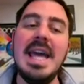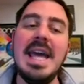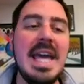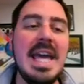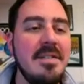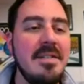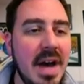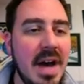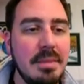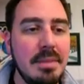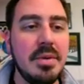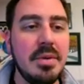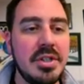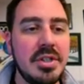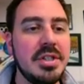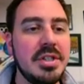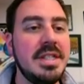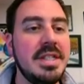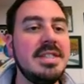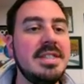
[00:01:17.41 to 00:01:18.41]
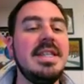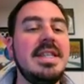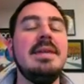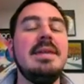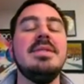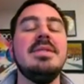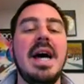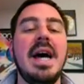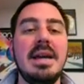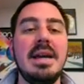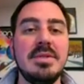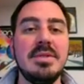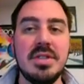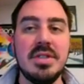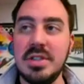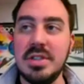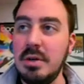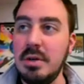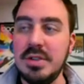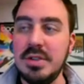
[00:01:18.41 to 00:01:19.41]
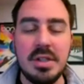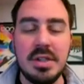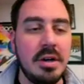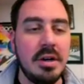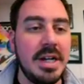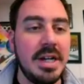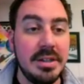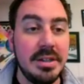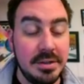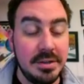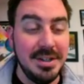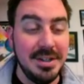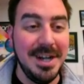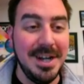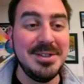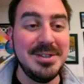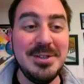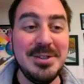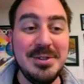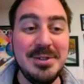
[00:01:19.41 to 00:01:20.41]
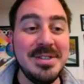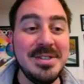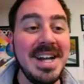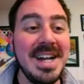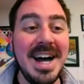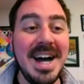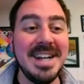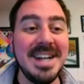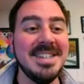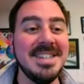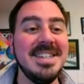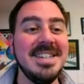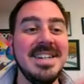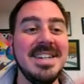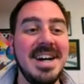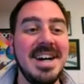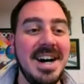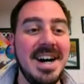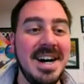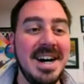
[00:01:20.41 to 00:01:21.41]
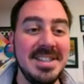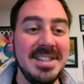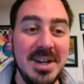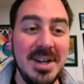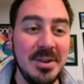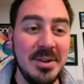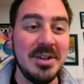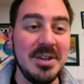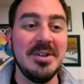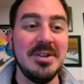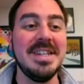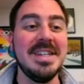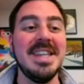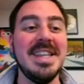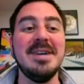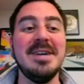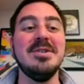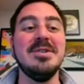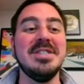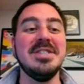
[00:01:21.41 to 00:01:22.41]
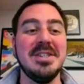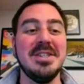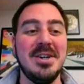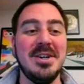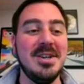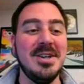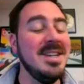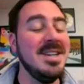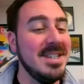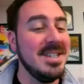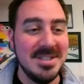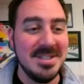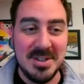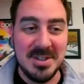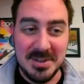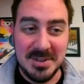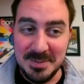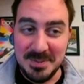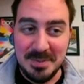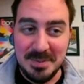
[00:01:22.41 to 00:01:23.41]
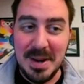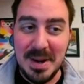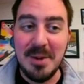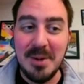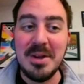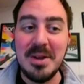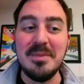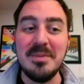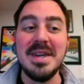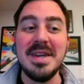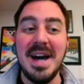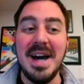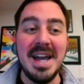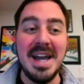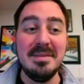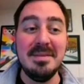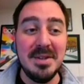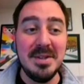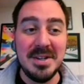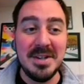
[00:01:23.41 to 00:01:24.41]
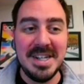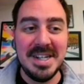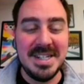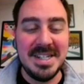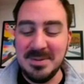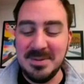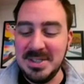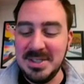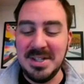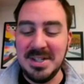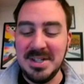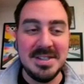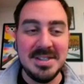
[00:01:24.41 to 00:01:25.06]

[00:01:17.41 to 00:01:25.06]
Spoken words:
If I butcher these names, I am so sorry. I do not know the Greek language at all, so bear with me. I am learning as we start